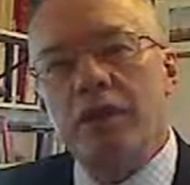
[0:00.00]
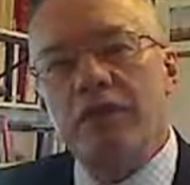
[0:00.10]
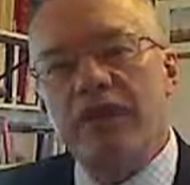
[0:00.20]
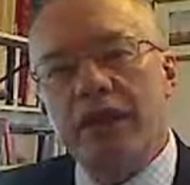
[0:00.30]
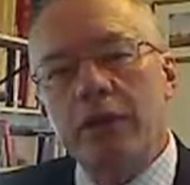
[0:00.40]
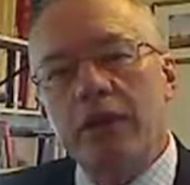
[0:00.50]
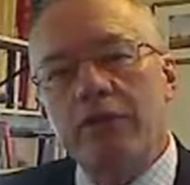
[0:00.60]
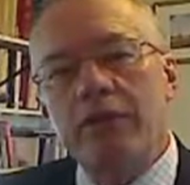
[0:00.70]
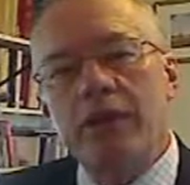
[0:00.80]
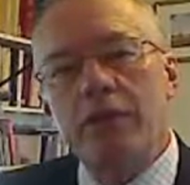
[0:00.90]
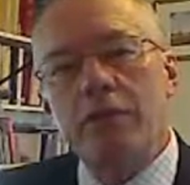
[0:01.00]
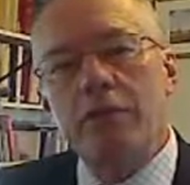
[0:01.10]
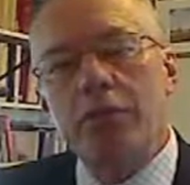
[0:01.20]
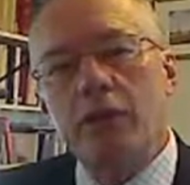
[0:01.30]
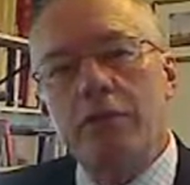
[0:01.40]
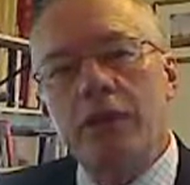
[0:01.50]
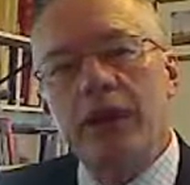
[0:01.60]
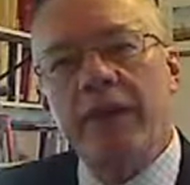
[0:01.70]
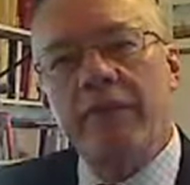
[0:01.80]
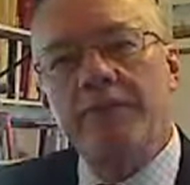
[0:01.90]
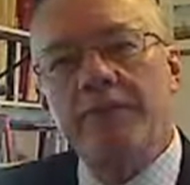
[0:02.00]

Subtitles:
valuer, the report writer,